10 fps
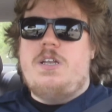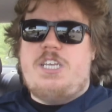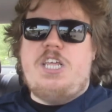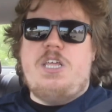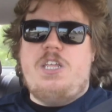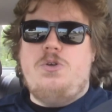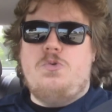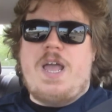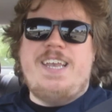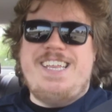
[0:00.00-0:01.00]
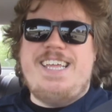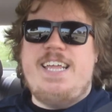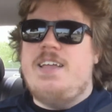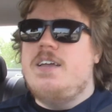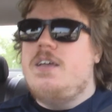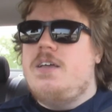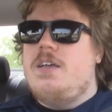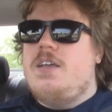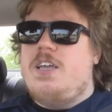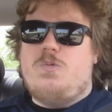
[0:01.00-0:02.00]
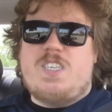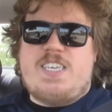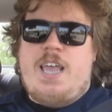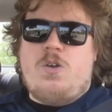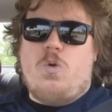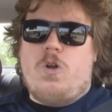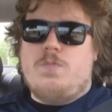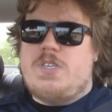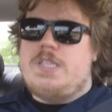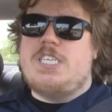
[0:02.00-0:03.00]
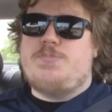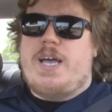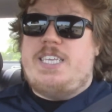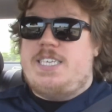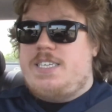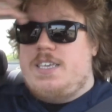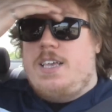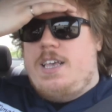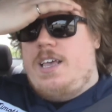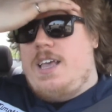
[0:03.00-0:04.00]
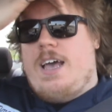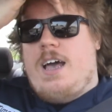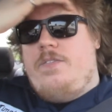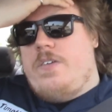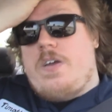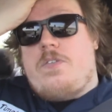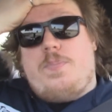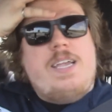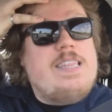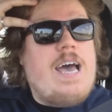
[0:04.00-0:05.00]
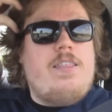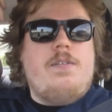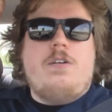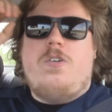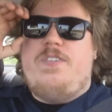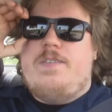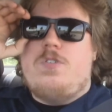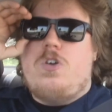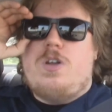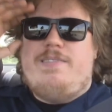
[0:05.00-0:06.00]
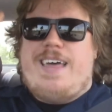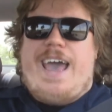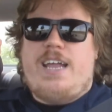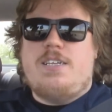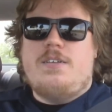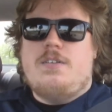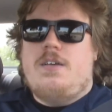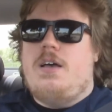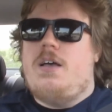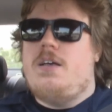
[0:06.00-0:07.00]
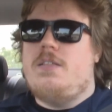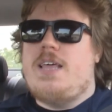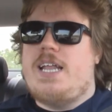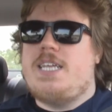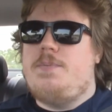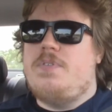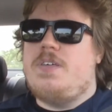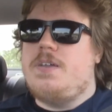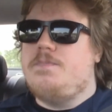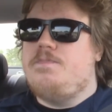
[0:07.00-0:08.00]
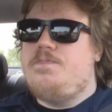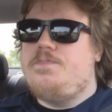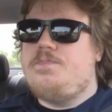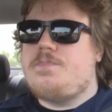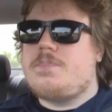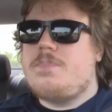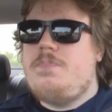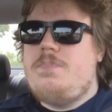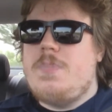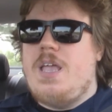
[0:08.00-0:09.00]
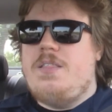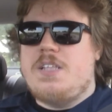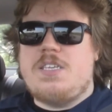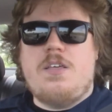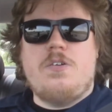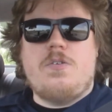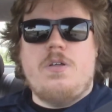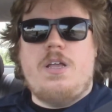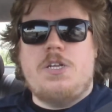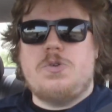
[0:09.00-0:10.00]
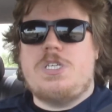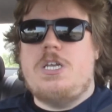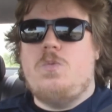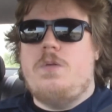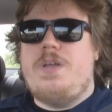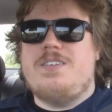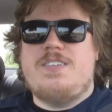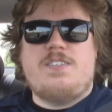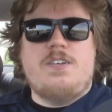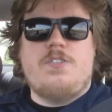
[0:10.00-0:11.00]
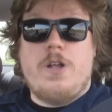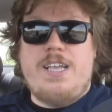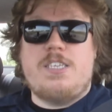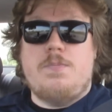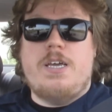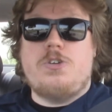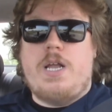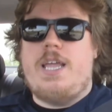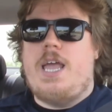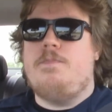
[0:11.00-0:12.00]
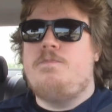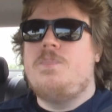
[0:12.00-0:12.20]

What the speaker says: Dune. sandworms and the spice. If you've ever played that, or if you've ever heard of that, that type of thing. And that's another interesting one because it's another asymmetric game.